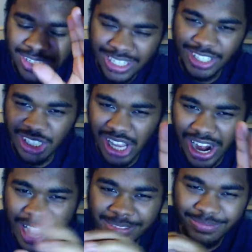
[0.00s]
teacher,
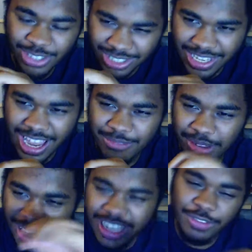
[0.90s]
alright? Just say,
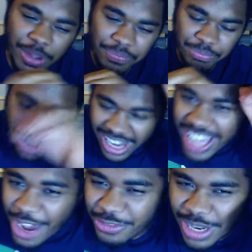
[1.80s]
believe them,
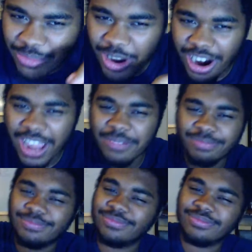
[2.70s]
alright?
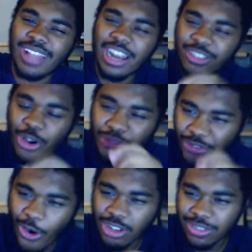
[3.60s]
And don't
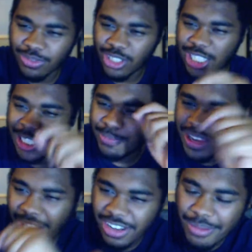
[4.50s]
force them to
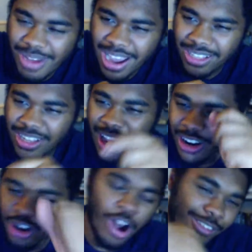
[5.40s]
speak out their minds,
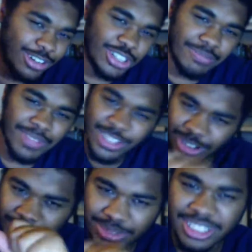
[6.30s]
encourage them. That's
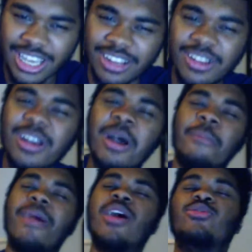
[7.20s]
all I'm saying.
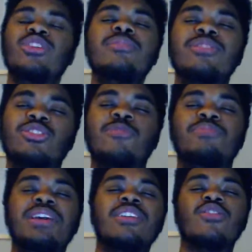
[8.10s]
My dream is to
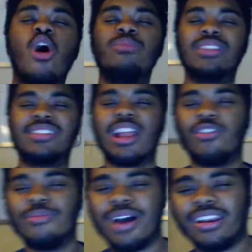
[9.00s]
be a normal
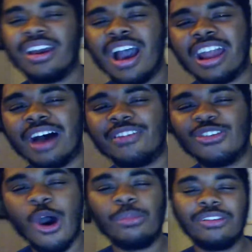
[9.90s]
salaryman and have a
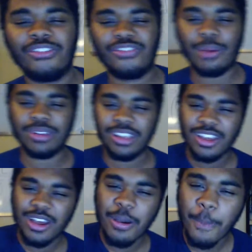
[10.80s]
normal family.
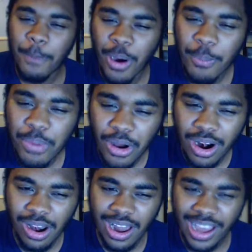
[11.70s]

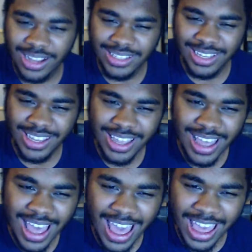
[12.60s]
Punpun lied.
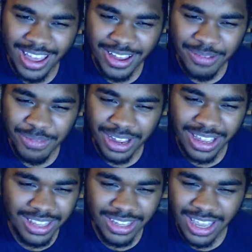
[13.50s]
Hey! But
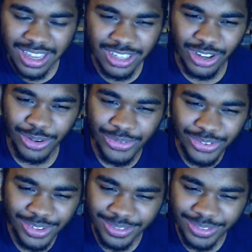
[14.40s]
he's off.